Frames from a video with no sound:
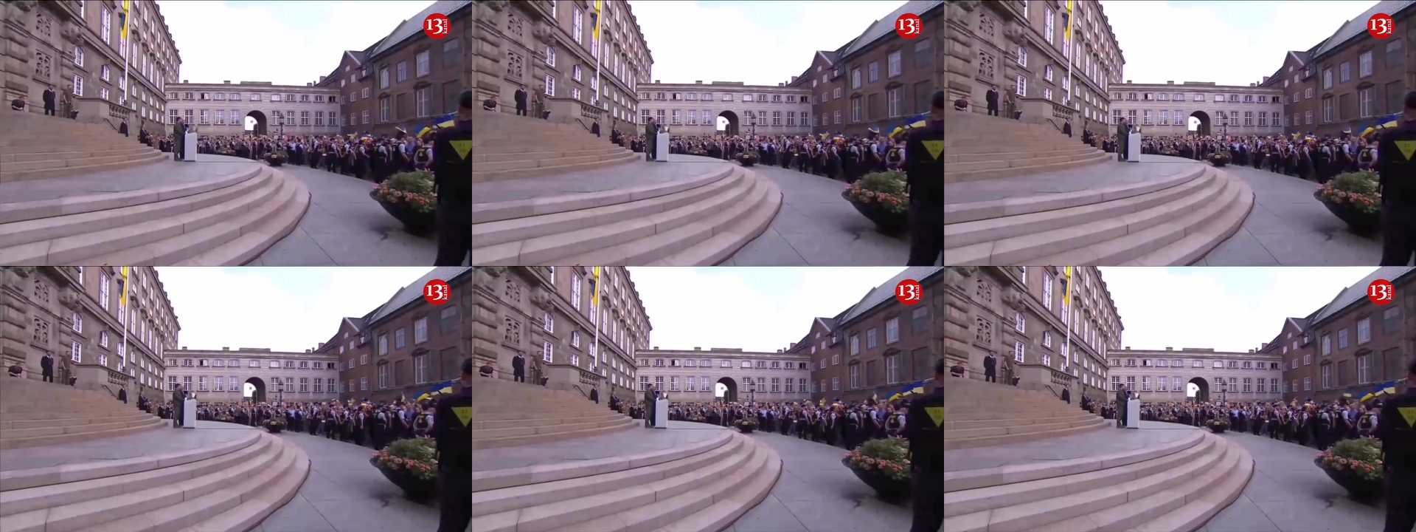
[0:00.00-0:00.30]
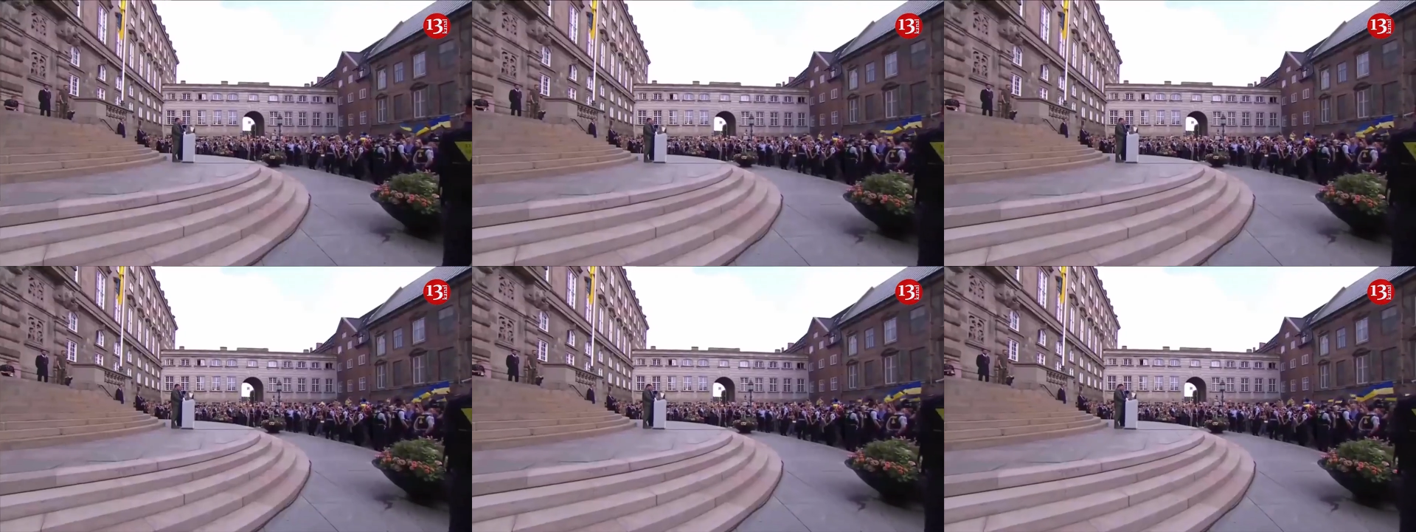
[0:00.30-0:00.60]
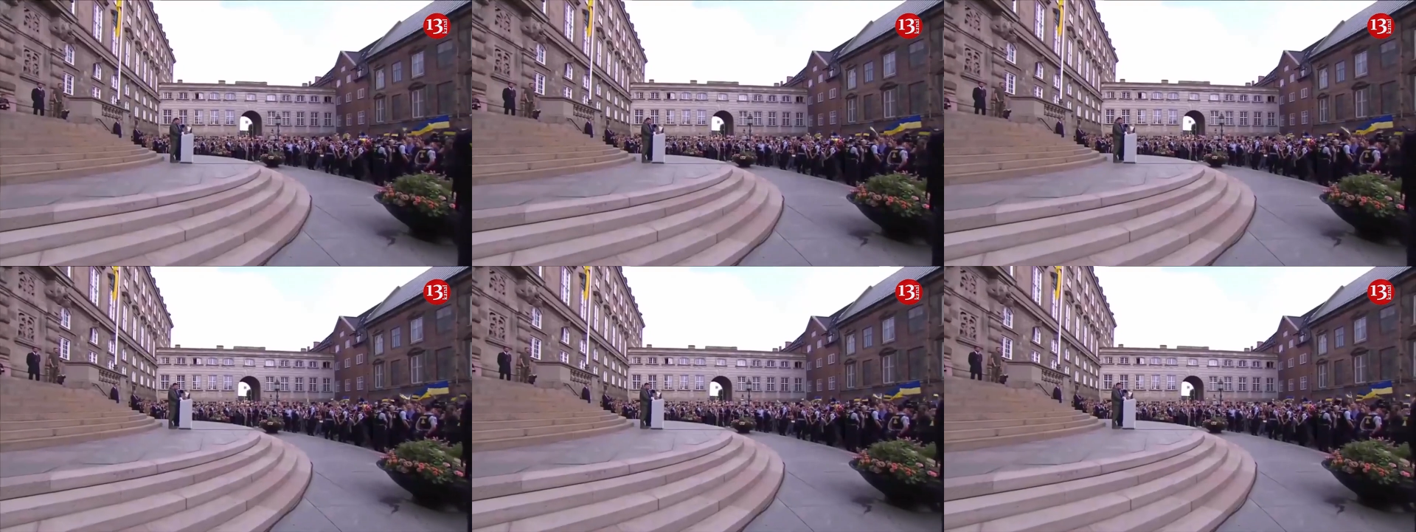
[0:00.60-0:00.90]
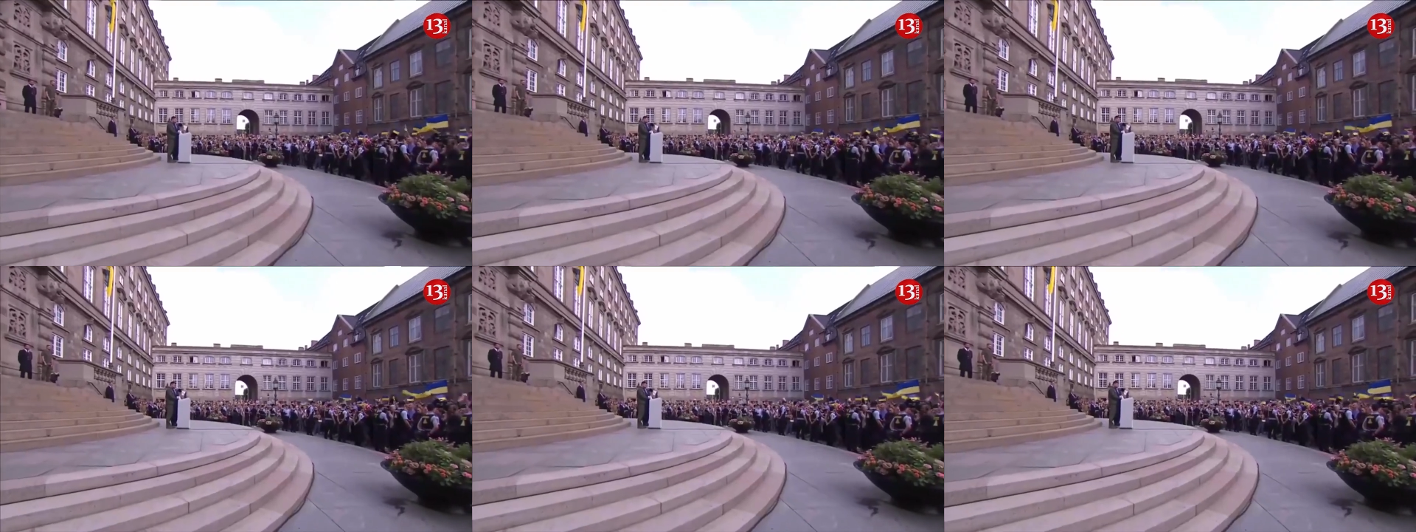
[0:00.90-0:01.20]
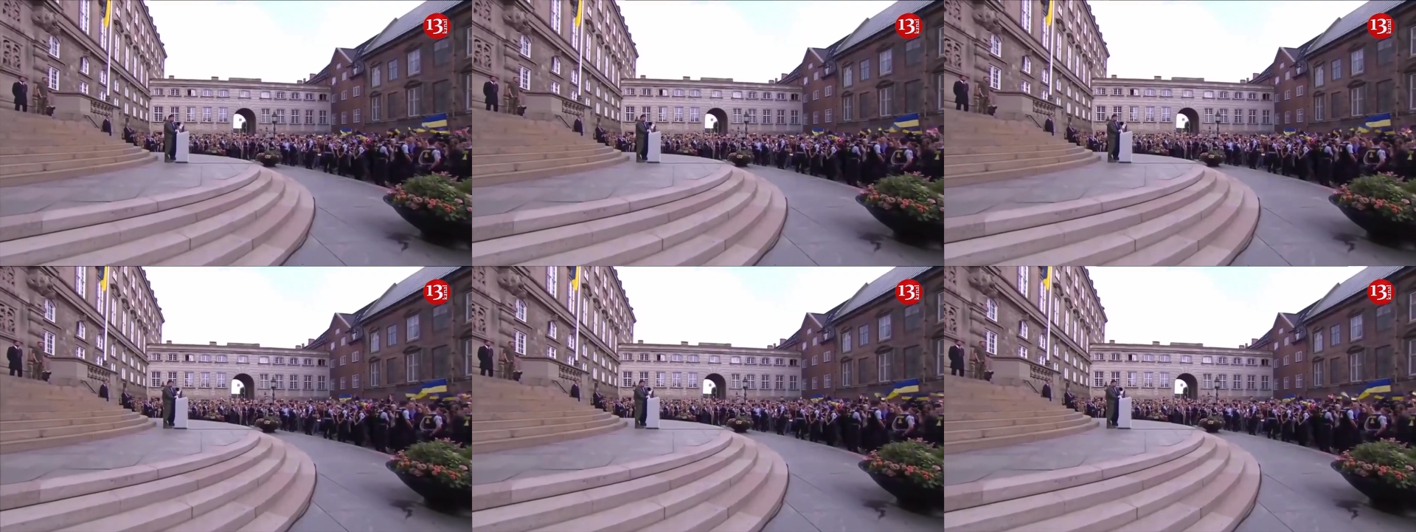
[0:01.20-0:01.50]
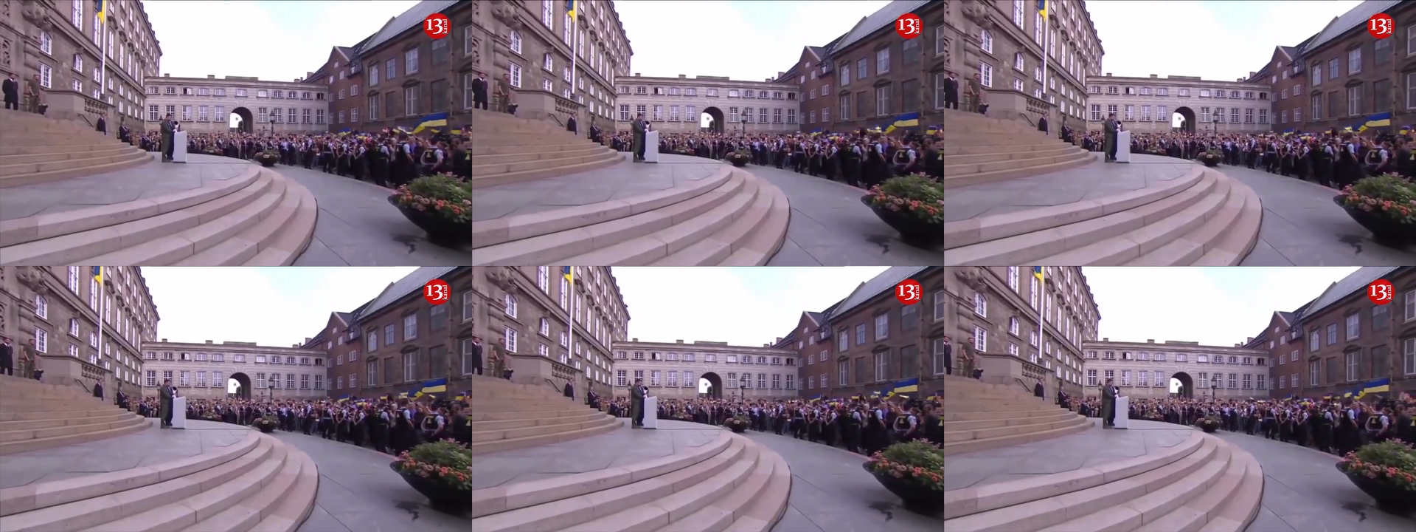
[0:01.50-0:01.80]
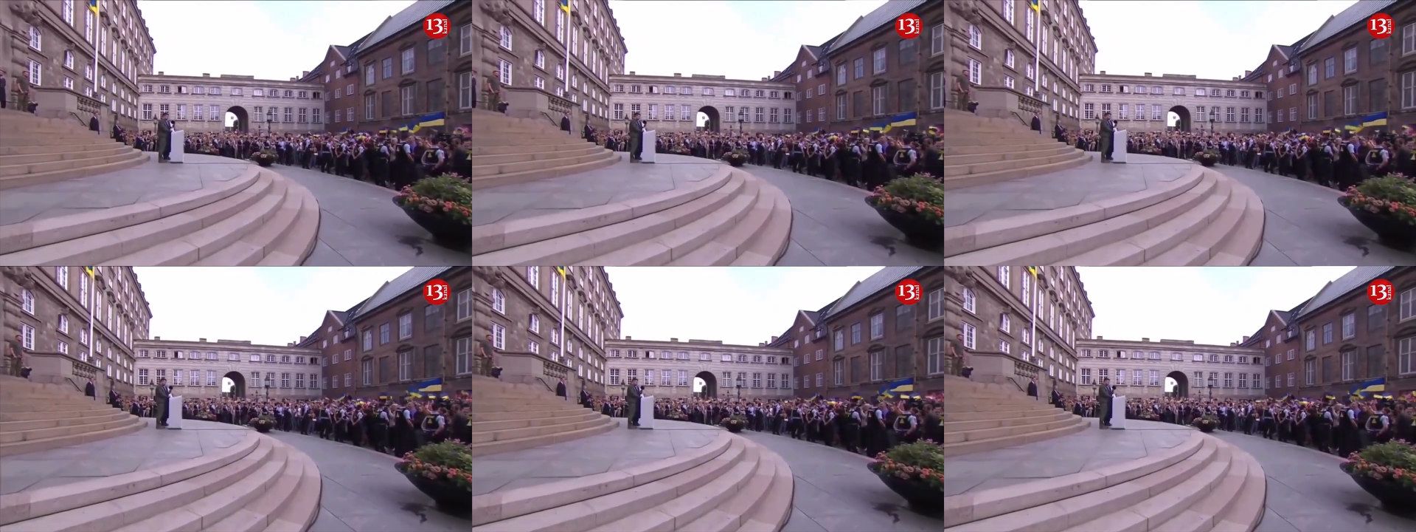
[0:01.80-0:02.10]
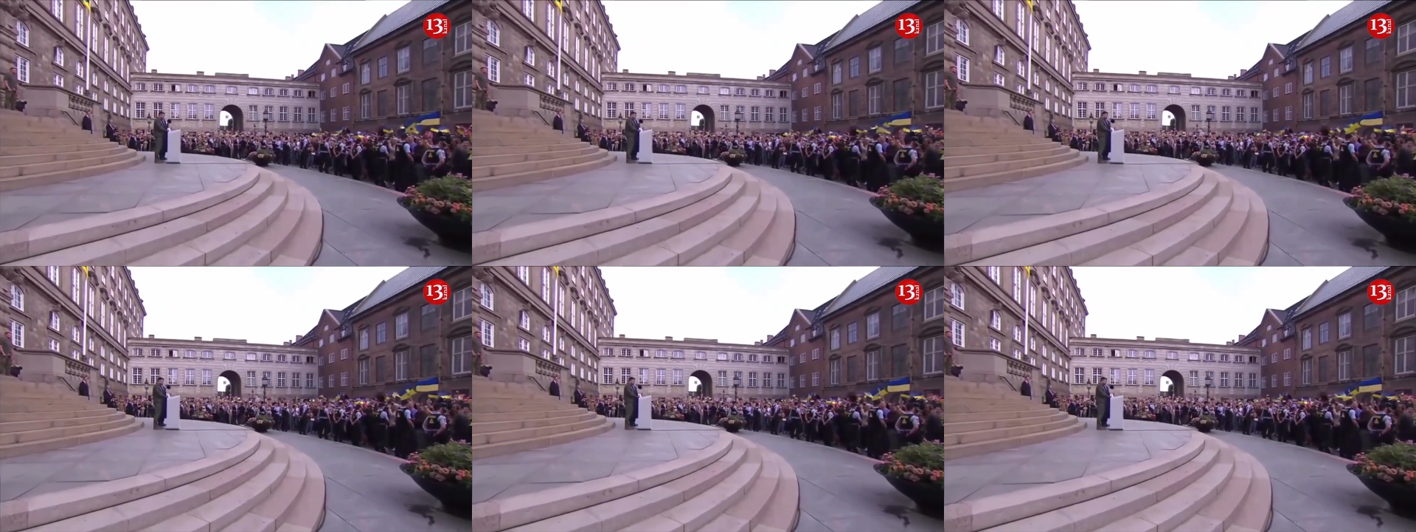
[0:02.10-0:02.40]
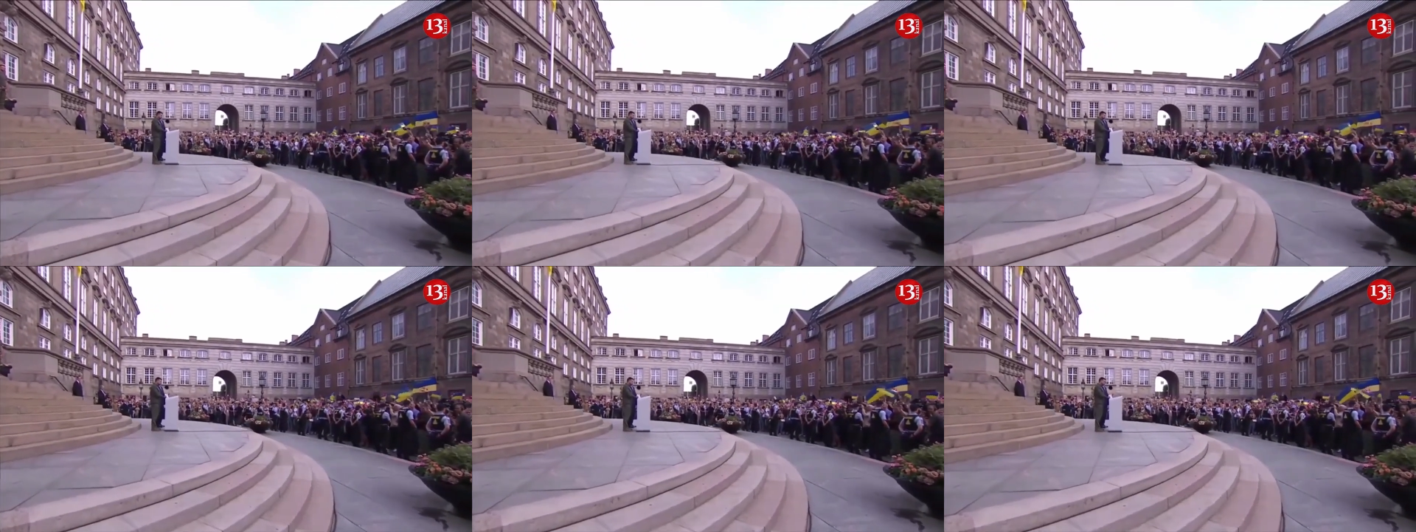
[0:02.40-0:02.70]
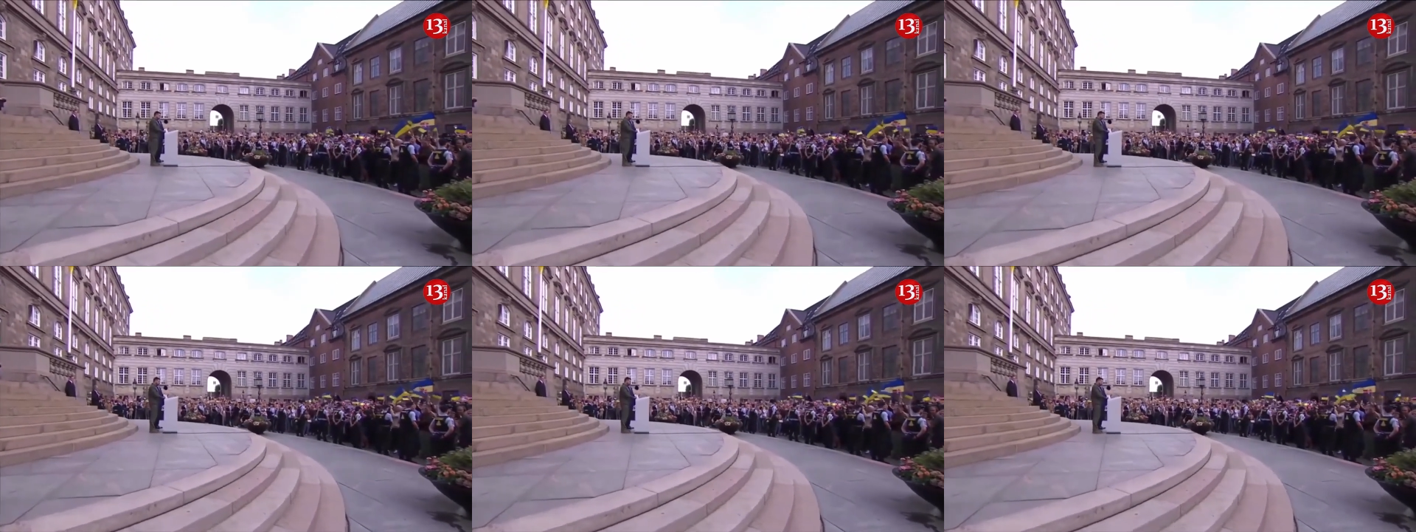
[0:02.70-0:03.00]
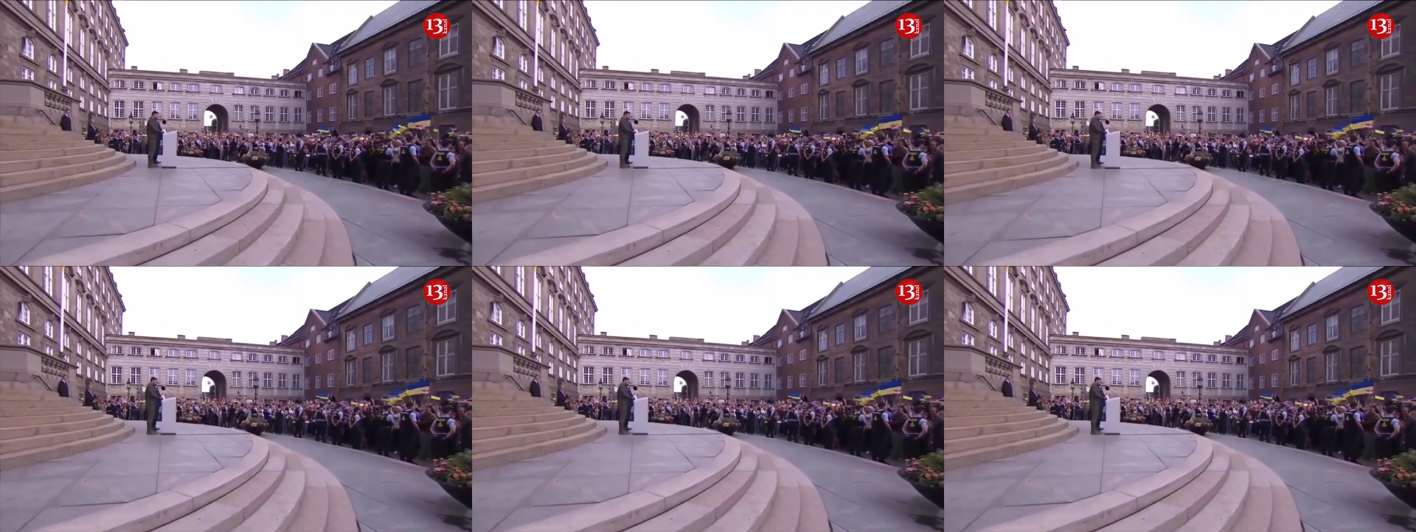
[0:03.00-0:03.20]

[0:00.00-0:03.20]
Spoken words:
[unreadable: no face in view]